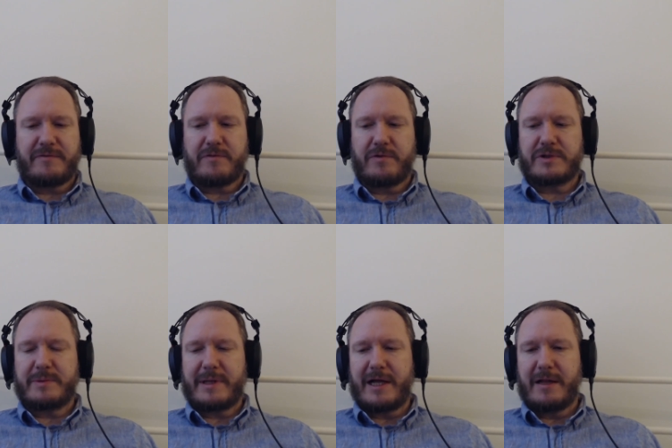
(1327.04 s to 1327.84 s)
of
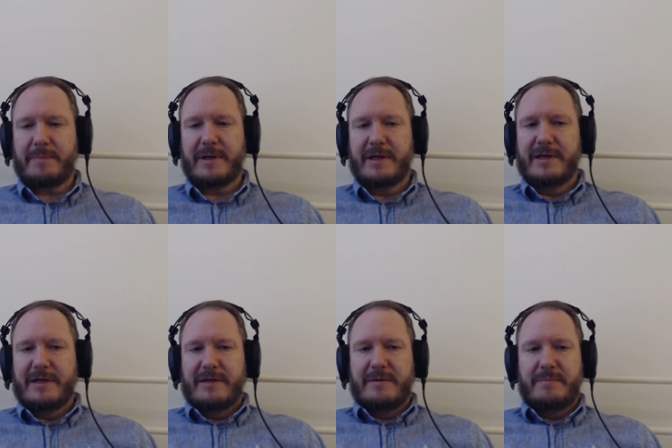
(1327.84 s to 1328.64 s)
course, will help.
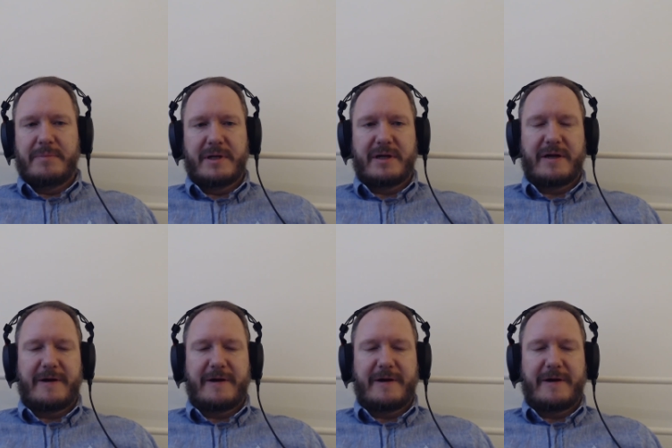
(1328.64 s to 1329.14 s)
But,